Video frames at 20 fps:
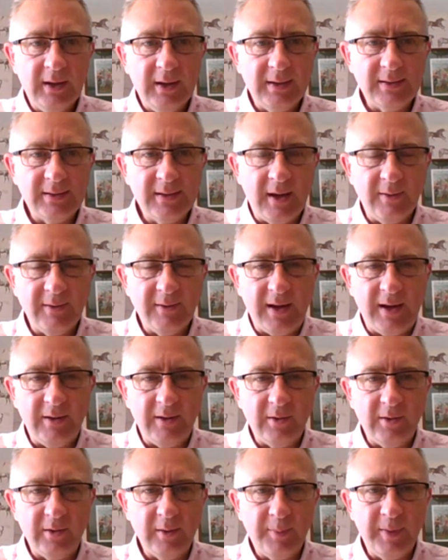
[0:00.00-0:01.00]
there's no
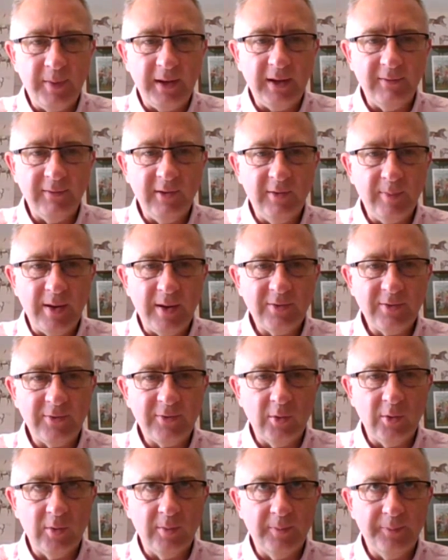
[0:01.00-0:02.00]
doubt on the pick of his best
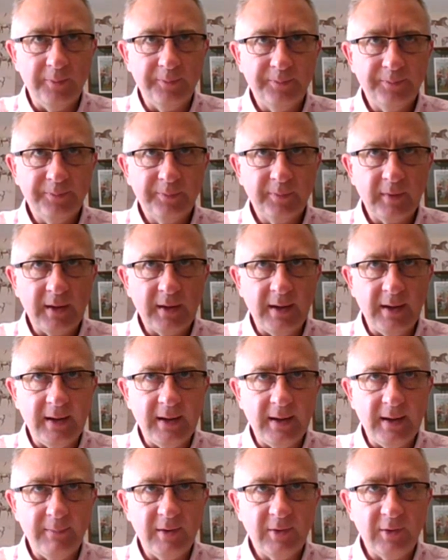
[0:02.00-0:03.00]
form
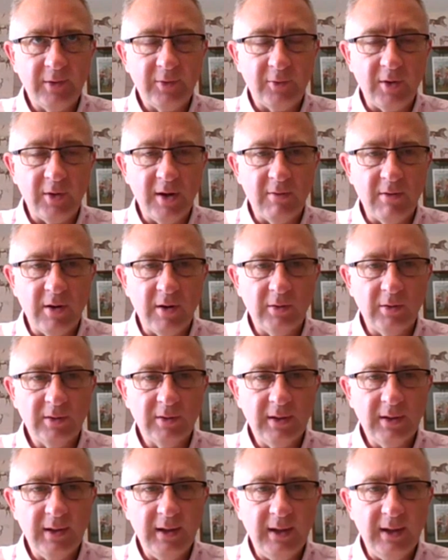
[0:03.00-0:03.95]
as a 3-year-old,